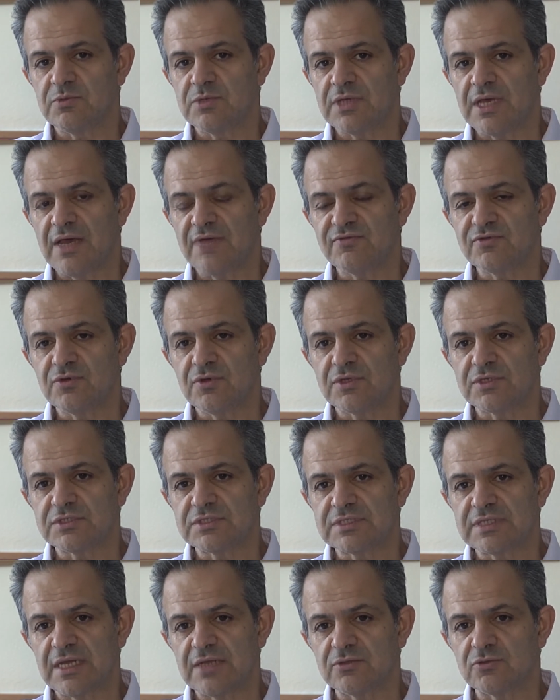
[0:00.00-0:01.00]
we have to
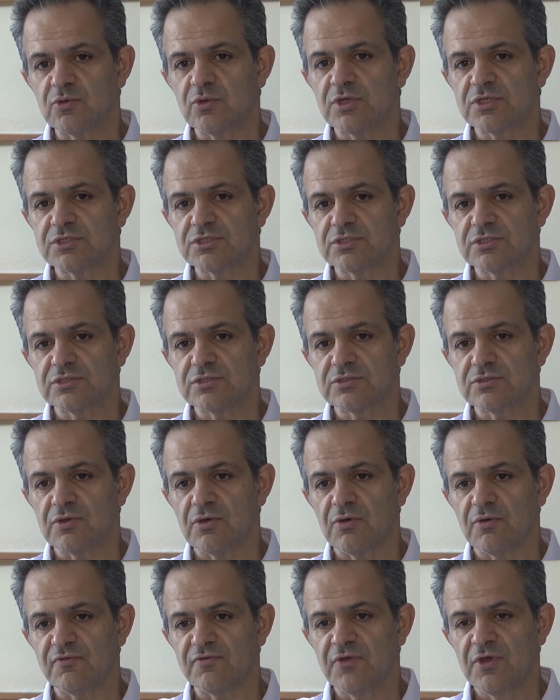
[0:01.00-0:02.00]
understand questions
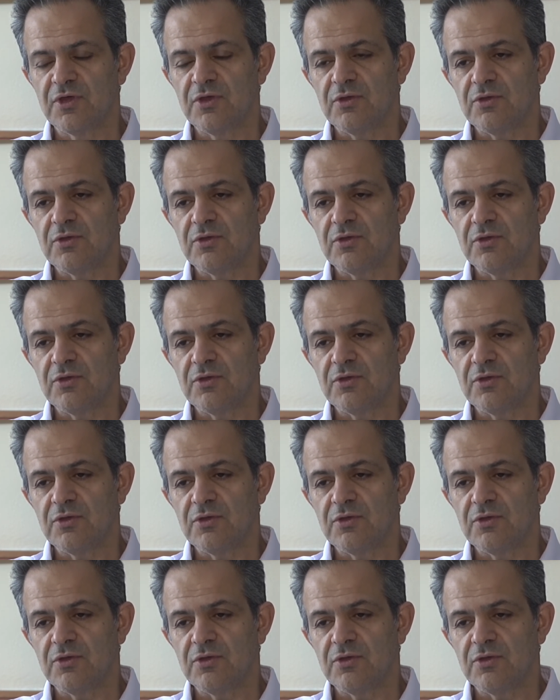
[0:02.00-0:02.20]
of